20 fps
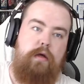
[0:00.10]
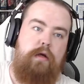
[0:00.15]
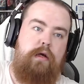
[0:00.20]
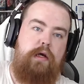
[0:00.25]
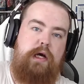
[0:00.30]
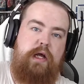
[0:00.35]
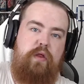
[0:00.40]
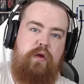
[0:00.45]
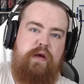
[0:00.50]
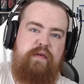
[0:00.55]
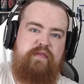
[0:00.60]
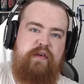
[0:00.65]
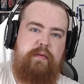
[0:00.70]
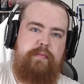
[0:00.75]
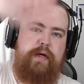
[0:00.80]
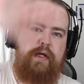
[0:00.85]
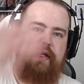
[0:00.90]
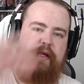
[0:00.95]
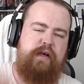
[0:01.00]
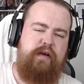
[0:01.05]
Hello
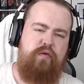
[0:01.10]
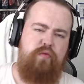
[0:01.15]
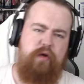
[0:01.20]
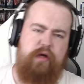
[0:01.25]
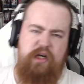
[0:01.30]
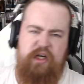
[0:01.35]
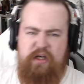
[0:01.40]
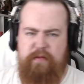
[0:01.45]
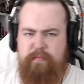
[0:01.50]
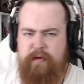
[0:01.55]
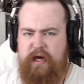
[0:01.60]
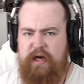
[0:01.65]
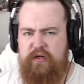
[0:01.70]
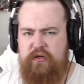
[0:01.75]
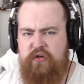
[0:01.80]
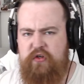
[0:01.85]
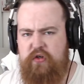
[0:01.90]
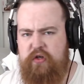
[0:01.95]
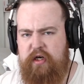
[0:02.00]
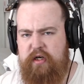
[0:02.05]
everybody, and welcome
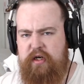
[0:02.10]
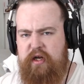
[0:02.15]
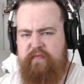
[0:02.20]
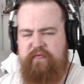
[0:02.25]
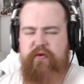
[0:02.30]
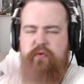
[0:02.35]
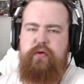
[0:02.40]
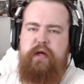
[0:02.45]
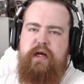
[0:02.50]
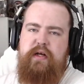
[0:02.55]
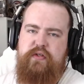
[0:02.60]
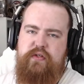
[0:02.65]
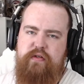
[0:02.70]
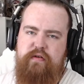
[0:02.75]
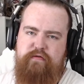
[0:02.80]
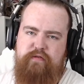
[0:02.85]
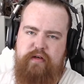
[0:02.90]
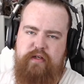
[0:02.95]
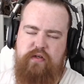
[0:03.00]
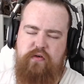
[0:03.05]
back to another
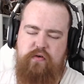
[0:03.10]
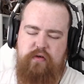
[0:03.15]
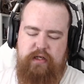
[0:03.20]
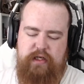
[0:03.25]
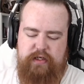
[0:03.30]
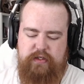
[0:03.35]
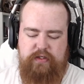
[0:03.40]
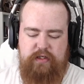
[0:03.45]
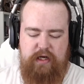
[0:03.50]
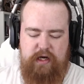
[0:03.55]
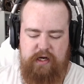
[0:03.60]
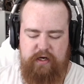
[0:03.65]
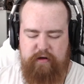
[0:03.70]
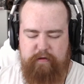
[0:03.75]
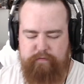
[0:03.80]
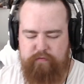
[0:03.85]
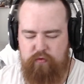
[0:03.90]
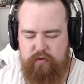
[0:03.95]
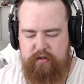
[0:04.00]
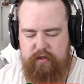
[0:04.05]
reaction fiddle. Yes,
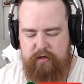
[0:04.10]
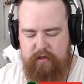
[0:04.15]
another one.